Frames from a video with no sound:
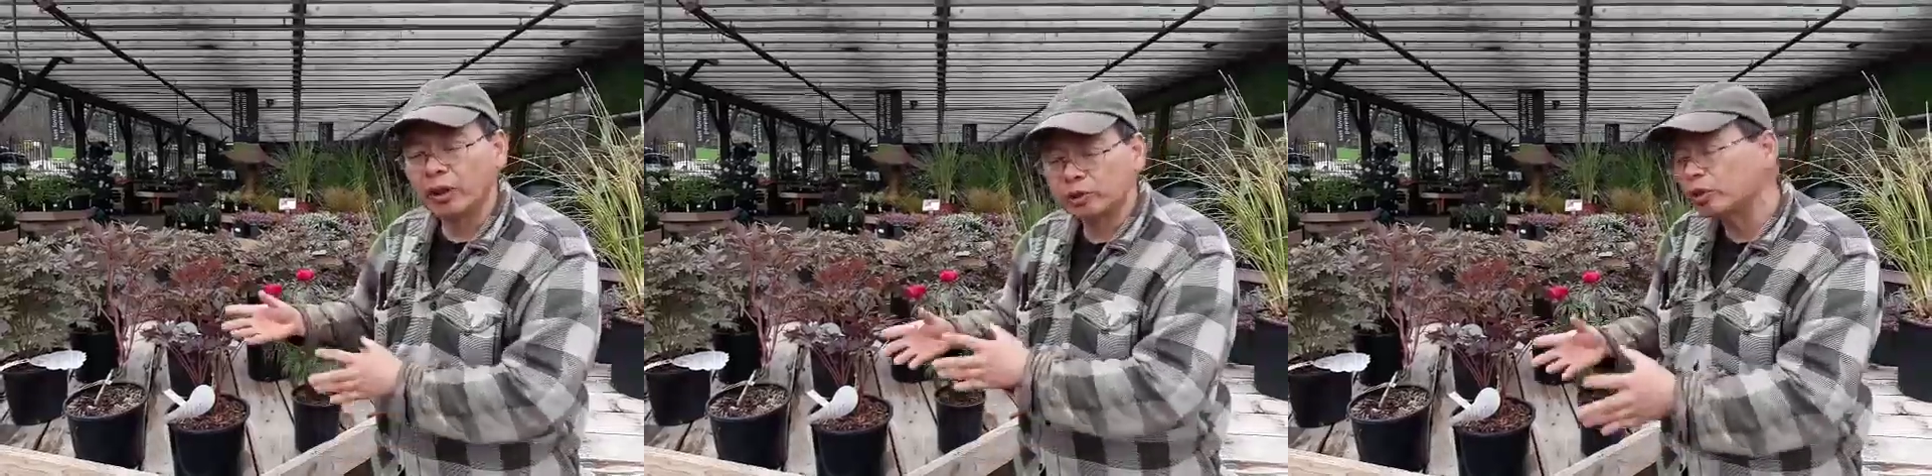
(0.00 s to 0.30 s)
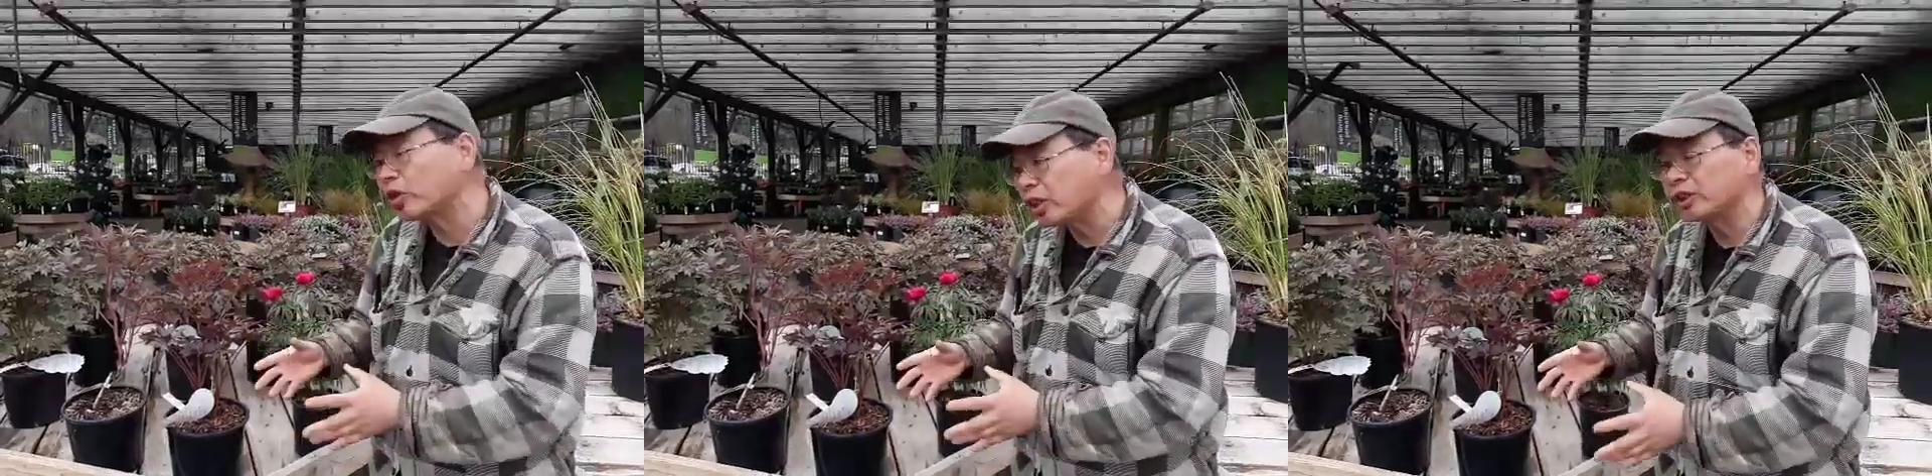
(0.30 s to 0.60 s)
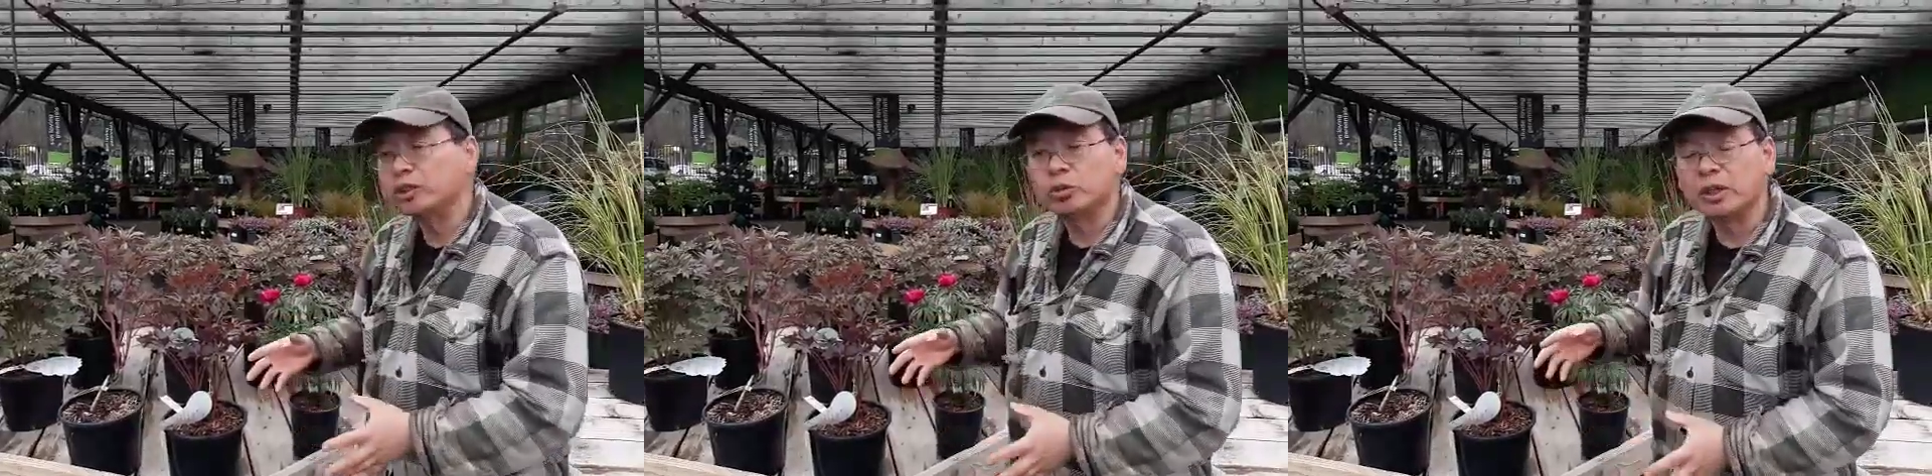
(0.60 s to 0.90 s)
air
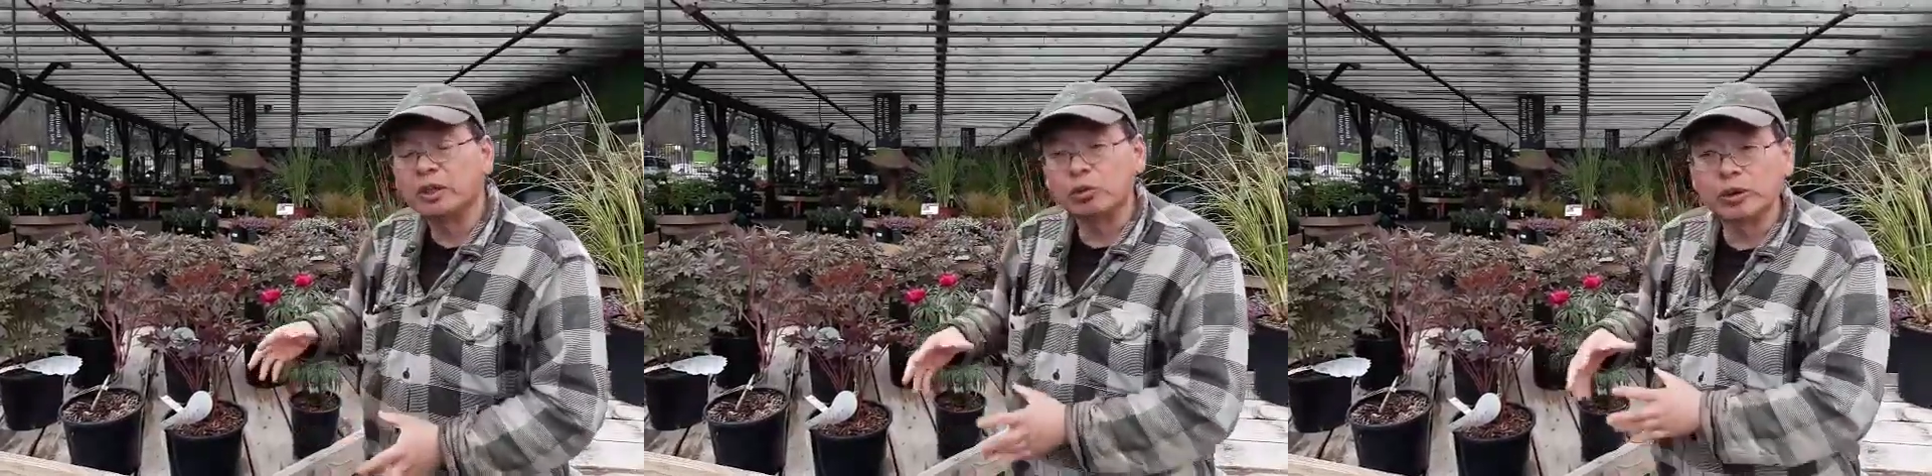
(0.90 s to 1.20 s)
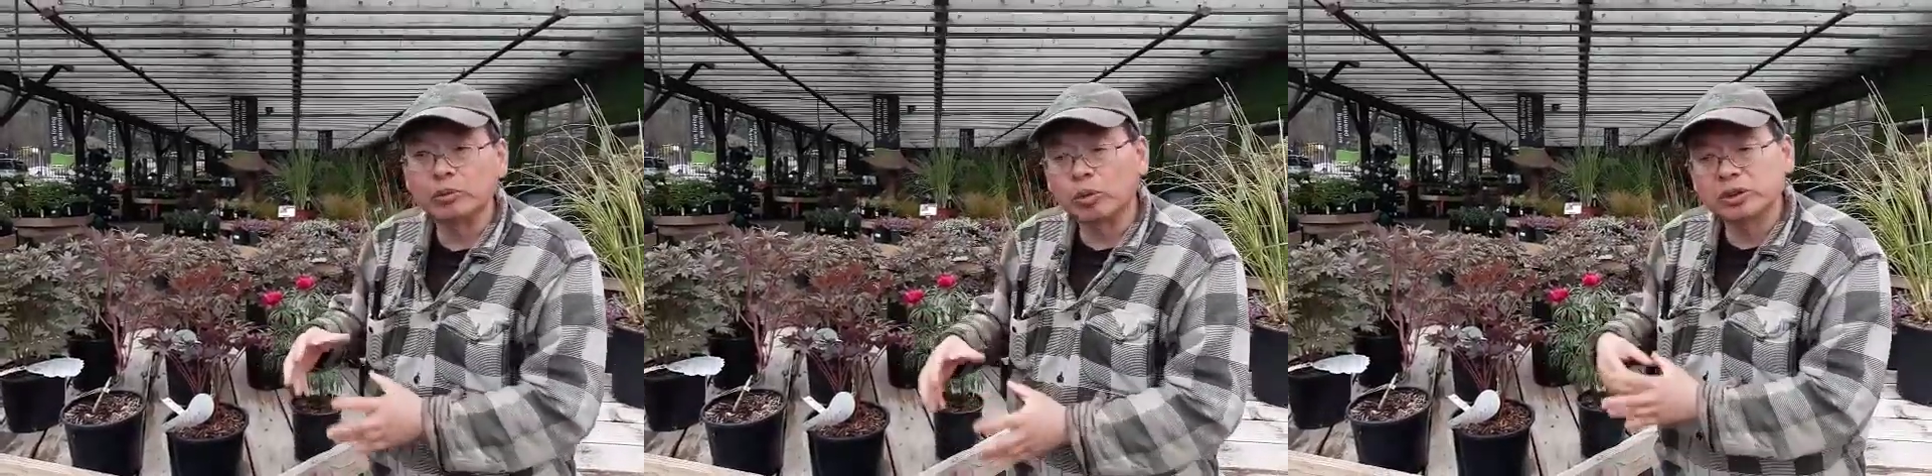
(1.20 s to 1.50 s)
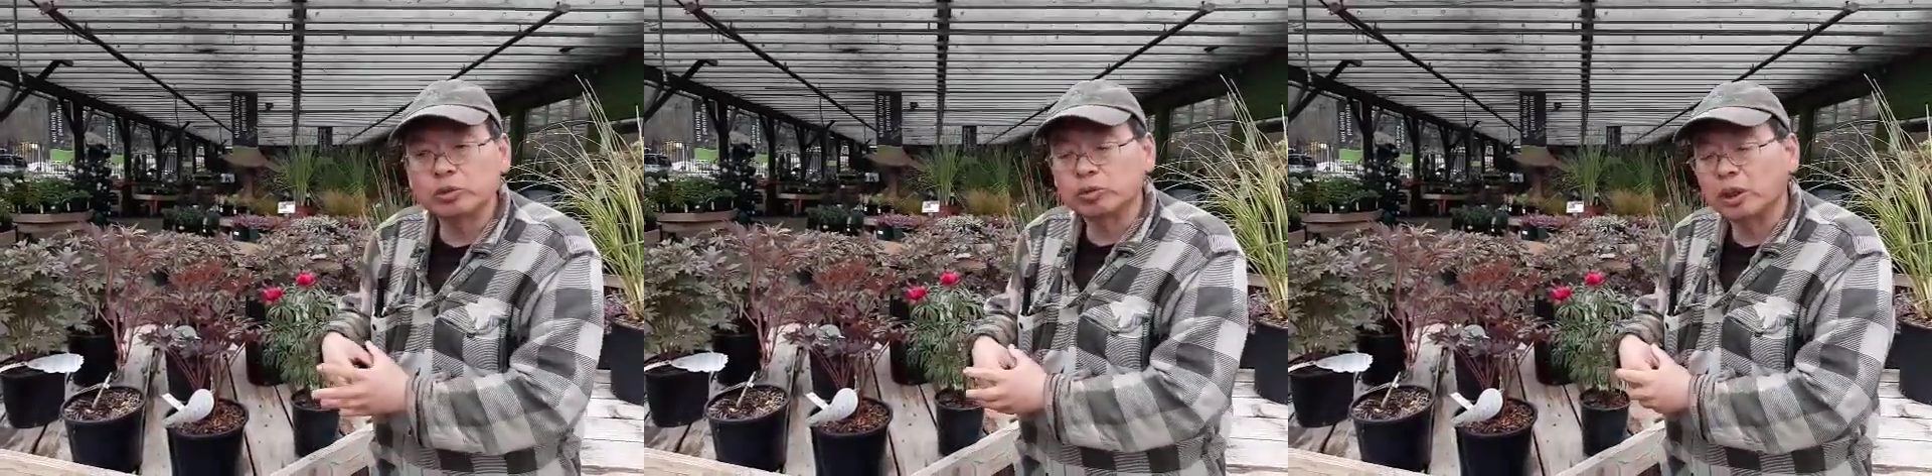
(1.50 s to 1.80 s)
circulation and we get a really moist